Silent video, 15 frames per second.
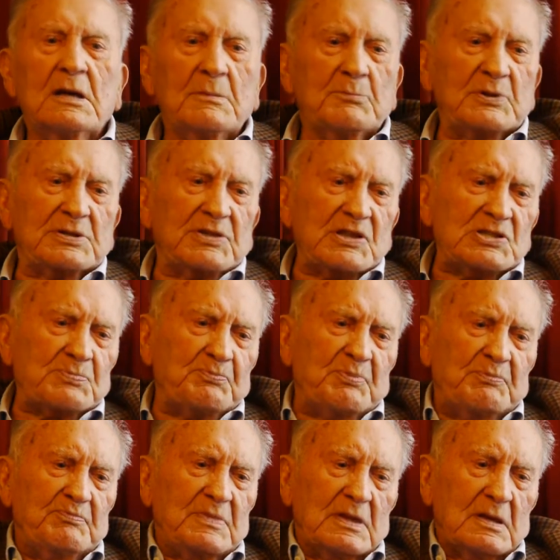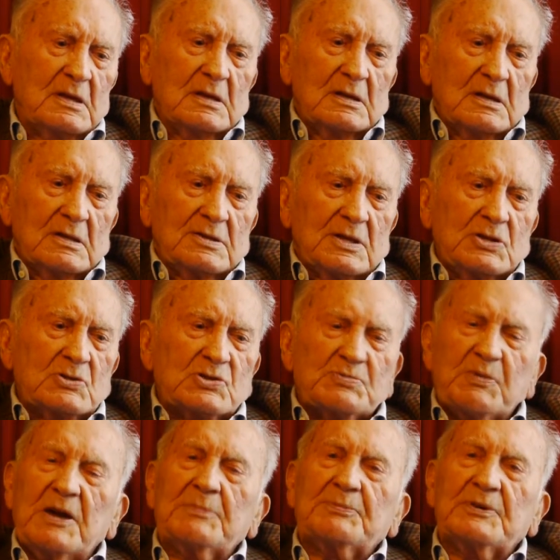but this the
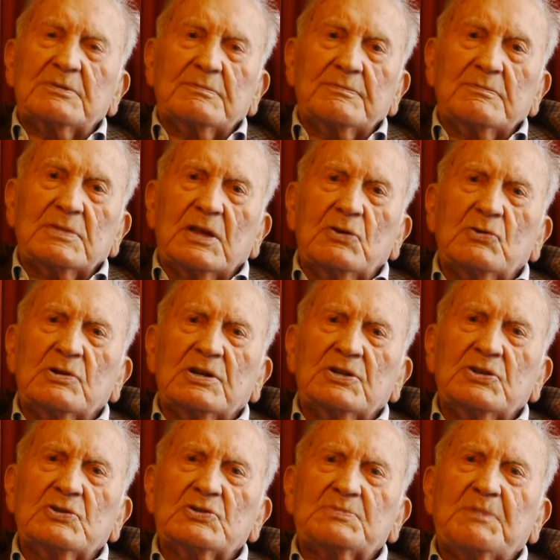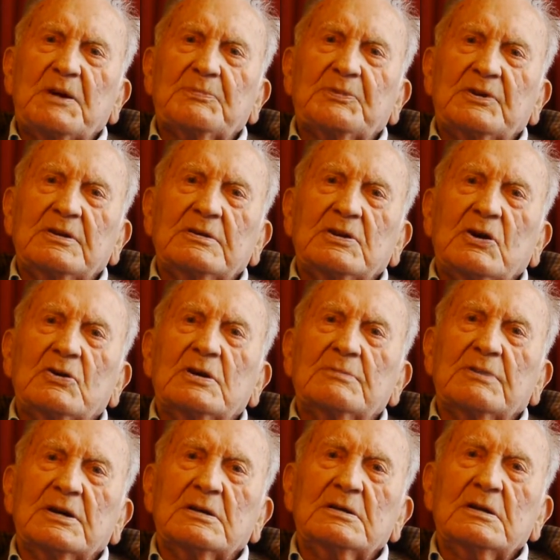newspaper, the local newspaper in
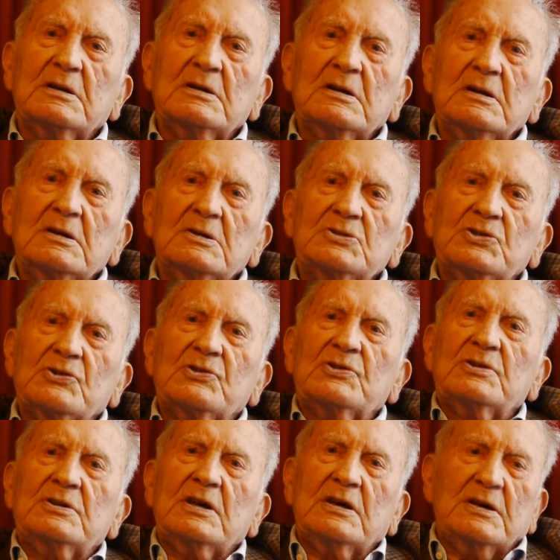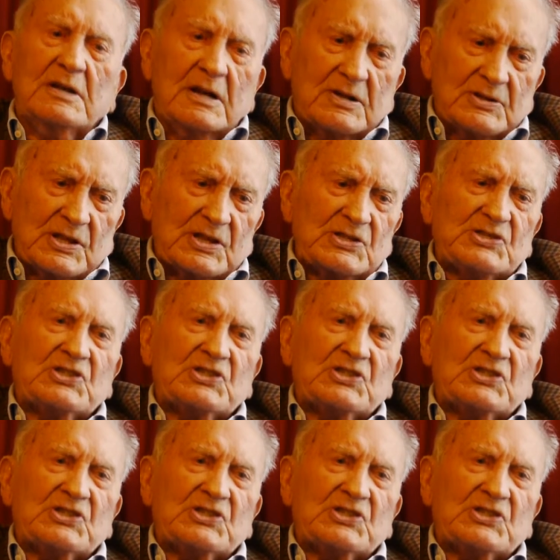Galway, done a lot of this